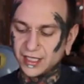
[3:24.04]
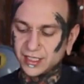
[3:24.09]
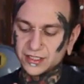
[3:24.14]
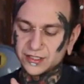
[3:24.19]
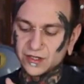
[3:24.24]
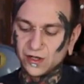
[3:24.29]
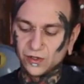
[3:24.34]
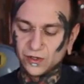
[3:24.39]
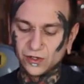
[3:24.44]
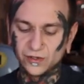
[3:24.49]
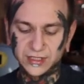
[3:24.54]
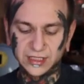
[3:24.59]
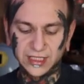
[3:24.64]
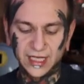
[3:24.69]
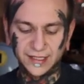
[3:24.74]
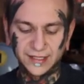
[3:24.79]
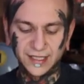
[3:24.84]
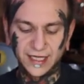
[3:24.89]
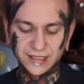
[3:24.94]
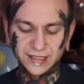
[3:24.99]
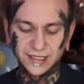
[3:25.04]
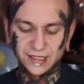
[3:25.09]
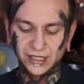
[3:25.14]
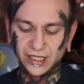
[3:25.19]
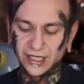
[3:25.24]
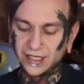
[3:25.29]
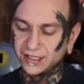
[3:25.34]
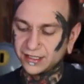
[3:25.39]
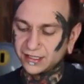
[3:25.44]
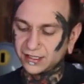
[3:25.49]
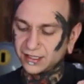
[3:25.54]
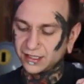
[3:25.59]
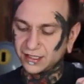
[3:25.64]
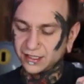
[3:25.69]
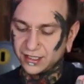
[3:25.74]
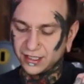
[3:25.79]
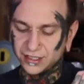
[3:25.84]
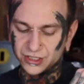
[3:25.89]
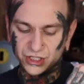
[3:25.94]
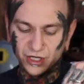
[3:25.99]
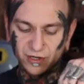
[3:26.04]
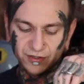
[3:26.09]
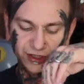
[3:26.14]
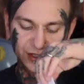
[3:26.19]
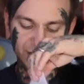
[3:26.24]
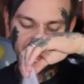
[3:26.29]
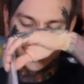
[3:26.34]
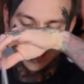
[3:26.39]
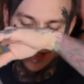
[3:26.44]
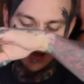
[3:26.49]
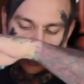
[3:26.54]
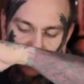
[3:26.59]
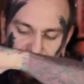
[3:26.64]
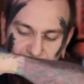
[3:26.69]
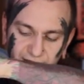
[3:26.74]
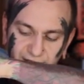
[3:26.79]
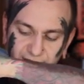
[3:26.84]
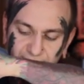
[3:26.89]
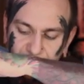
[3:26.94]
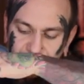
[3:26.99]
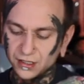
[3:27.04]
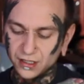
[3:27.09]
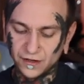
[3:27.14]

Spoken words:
And it all looks like nice and clean. It shows your skills.